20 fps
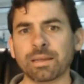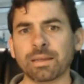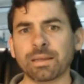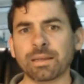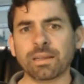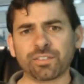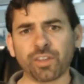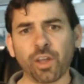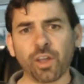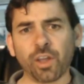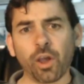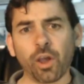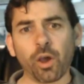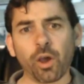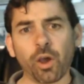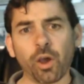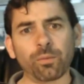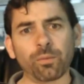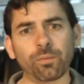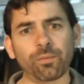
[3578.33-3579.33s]

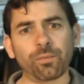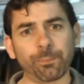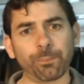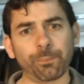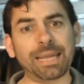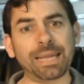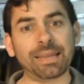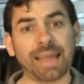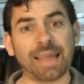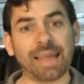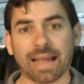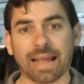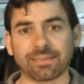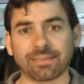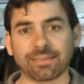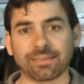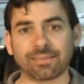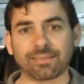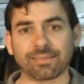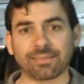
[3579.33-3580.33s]
So for me,
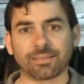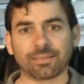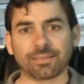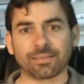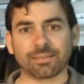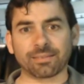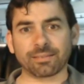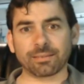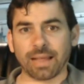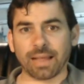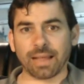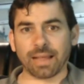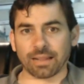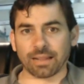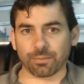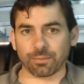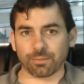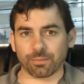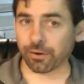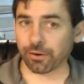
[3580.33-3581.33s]
that's
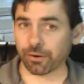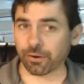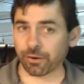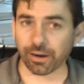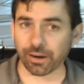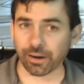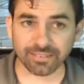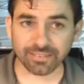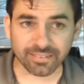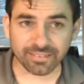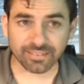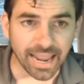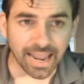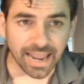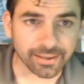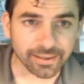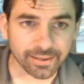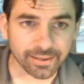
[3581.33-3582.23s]
bear, crane, snake.